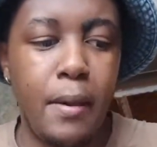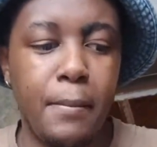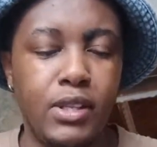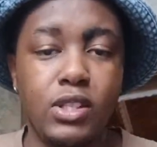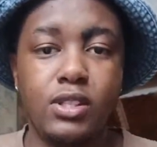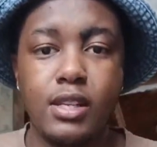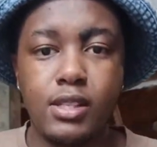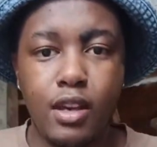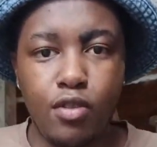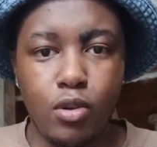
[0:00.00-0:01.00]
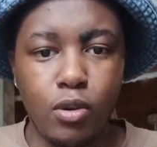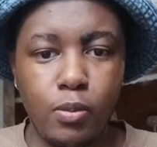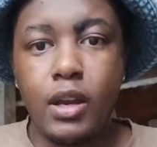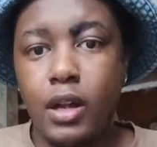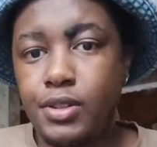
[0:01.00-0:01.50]
mentions several
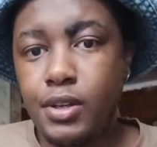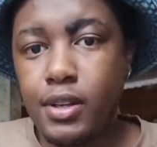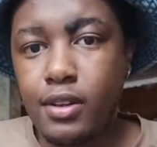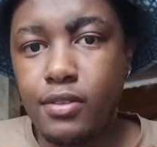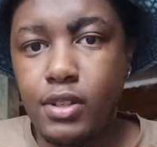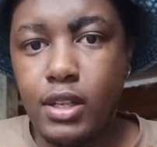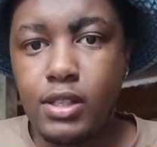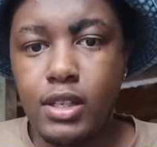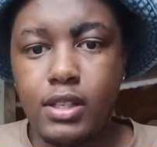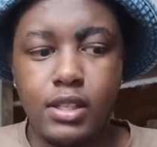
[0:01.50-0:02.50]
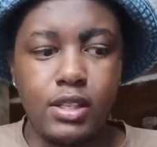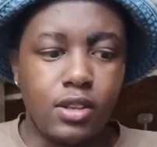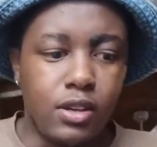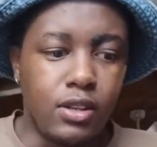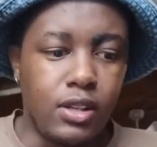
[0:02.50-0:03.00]
alternatives and says these
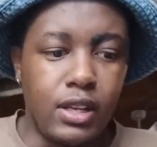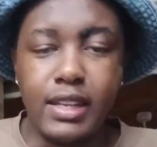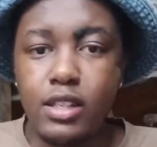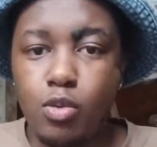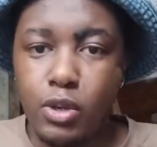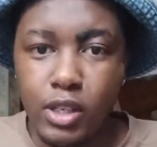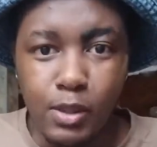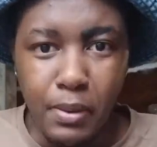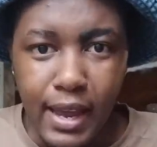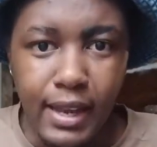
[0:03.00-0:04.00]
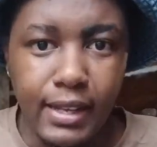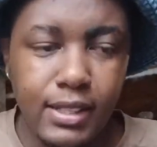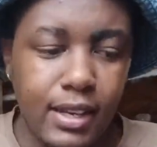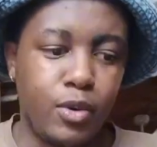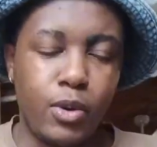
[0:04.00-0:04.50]
are the least worst
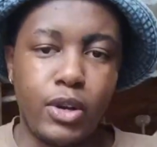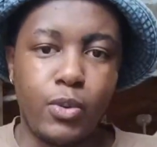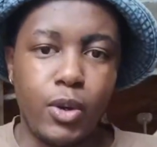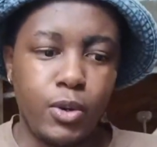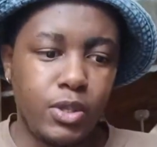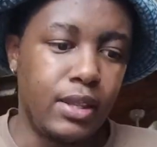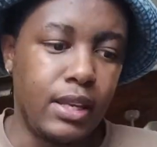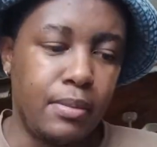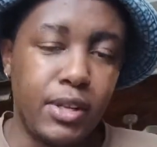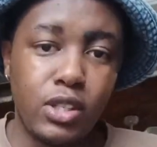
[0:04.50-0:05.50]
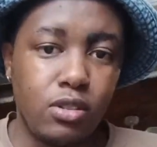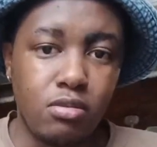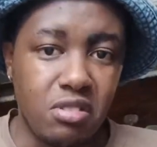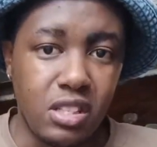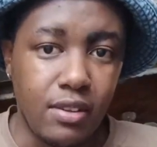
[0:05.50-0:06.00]
banks, quote unquote. And then he mentions
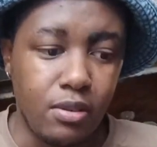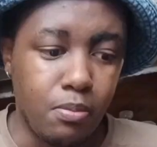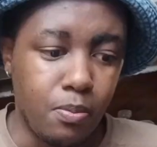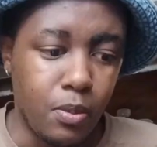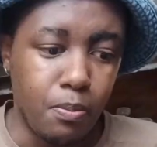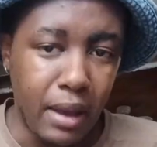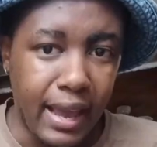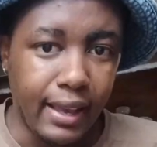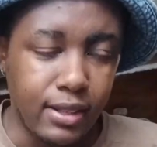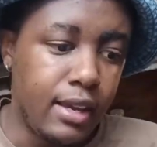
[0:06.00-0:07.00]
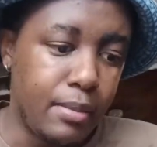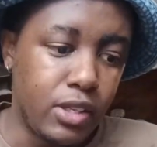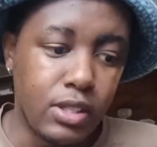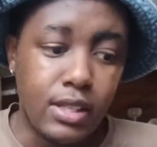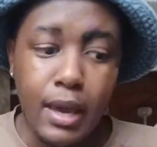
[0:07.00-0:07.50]
the seven banks. He
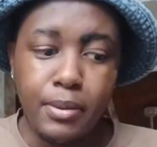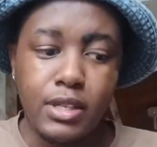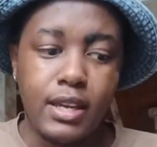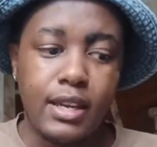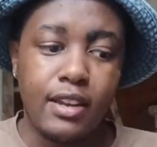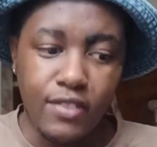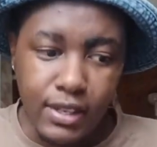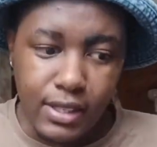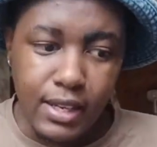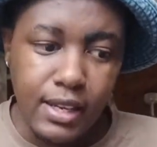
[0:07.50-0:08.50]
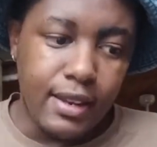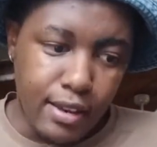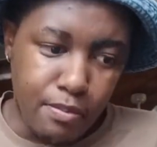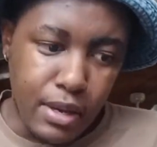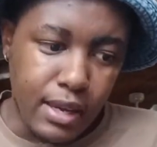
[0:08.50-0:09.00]
mentions Capitec, Investec,
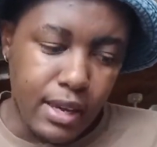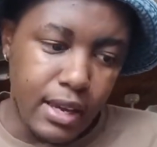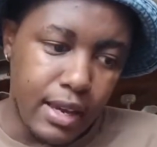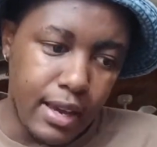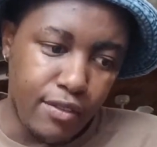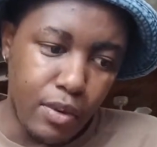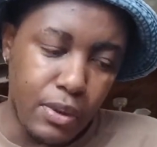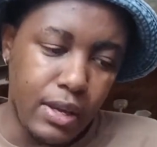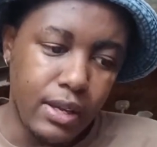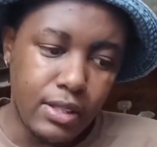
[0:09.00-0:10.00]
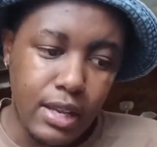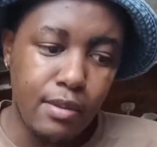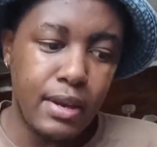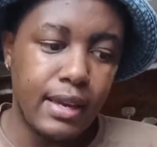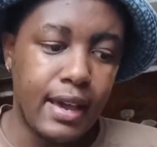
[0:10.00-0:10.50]
Nedbank, FNB, Standard
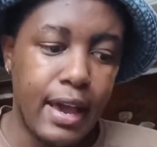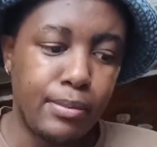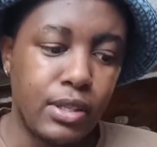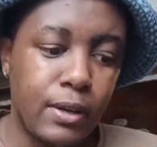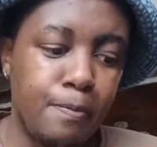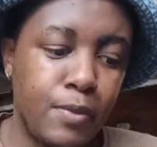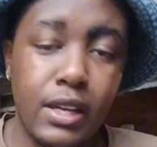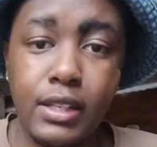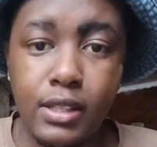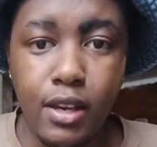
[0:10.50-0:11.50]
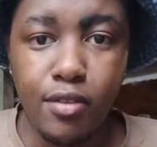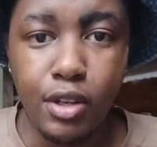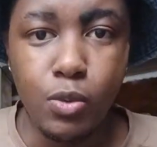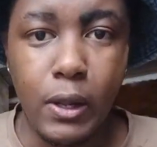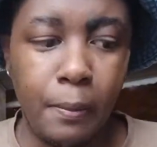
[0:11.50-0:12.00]
Bank, ABSA, and Discovery
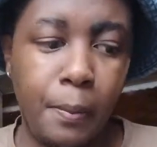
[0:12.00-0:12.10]
as well.